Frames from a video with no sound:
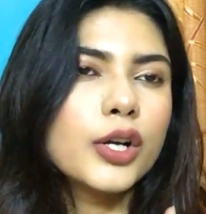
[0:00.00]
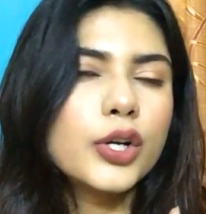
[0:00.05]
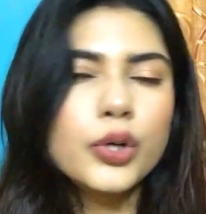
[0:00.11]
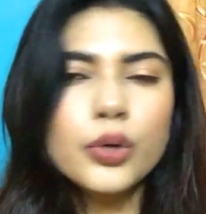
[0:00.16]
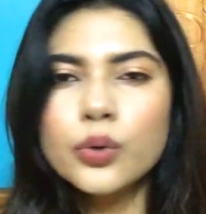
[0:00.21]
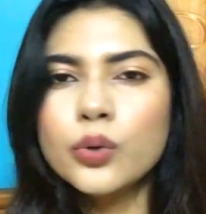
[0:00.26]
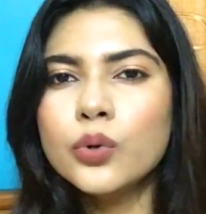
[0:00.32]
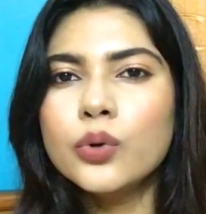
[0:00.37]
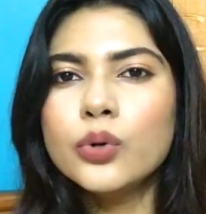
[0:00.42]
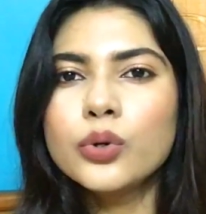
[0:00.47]

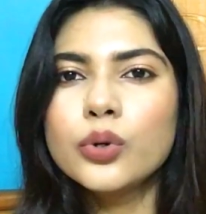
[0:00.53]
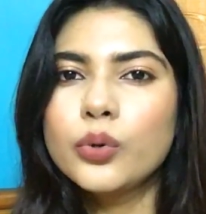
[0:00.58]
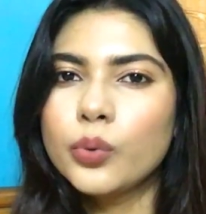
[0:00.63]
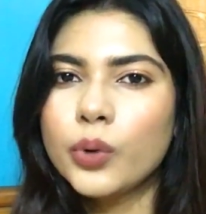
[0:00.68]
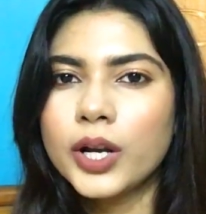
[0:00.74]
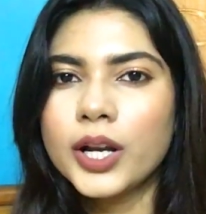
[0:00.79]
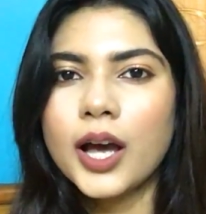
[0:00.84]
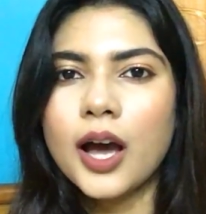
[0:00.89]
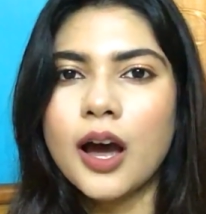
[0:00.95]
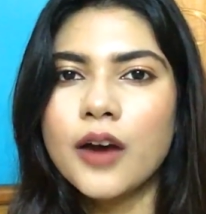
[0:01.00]
2 to
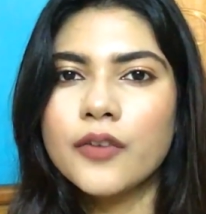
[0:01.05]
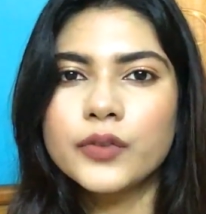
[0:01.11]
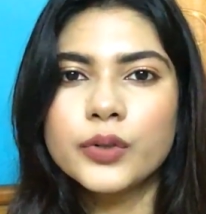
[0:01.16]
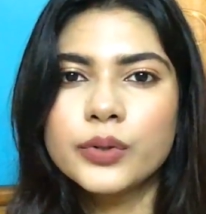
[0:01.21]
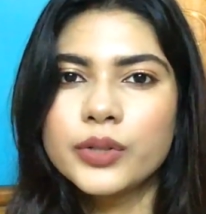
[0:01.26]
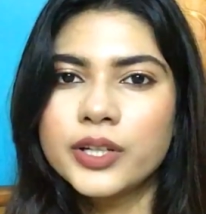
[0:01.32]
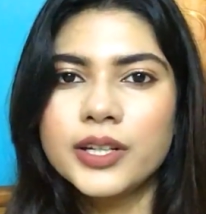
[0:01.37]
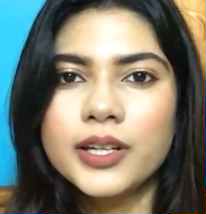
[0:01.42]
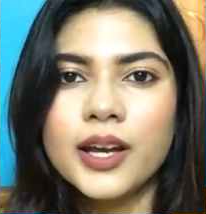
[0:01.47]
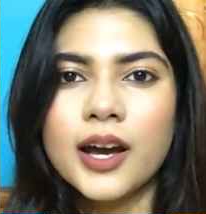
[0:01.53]
2.5 to
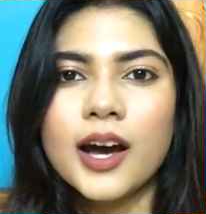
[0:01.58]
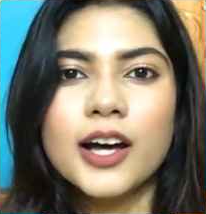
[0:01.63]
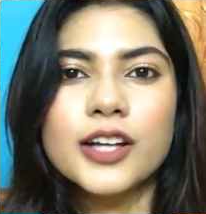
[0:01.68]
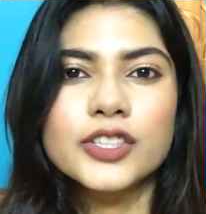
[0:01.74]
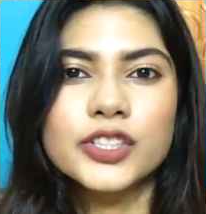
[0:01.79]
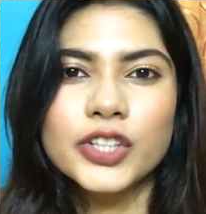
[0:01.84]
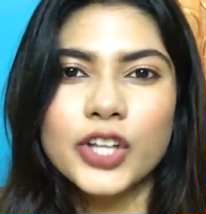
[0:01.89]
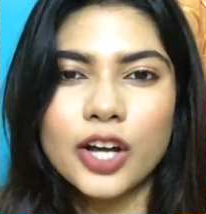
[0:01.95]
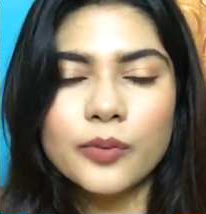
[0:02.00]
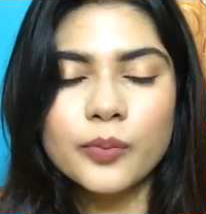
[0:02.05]
3 hours,
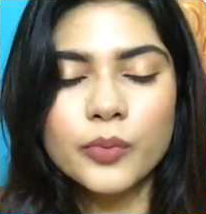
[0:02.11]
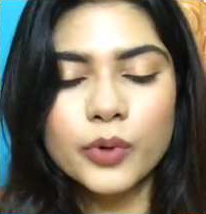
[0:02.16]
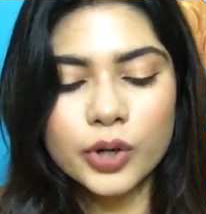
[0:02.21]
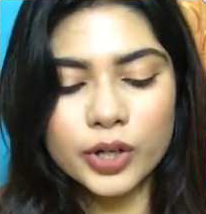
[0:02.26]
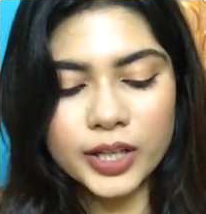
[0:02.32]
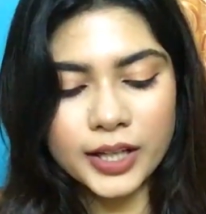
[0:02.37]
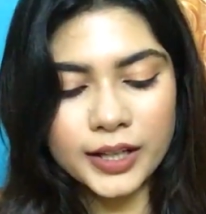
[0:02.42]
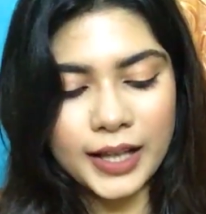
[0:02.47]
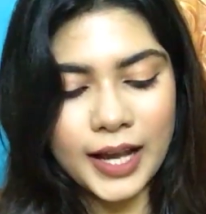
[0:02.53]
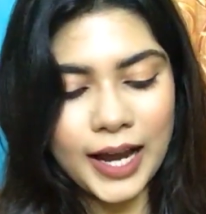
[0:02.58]
not more
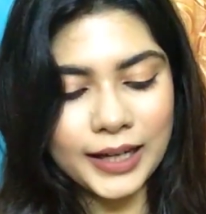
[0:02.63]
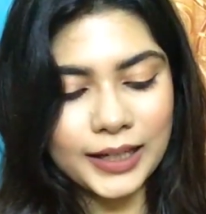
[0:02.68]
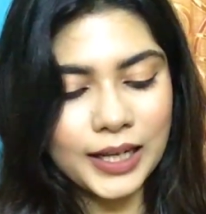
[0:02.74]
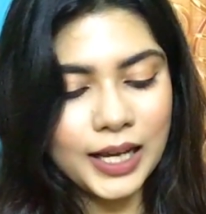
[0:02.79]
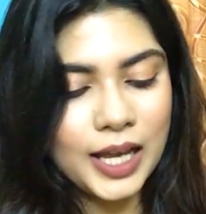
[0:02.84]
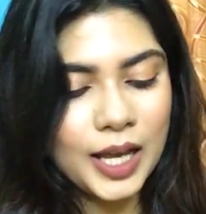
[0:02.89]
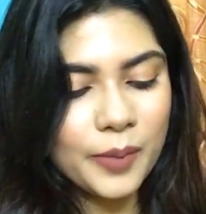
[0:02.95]
than that,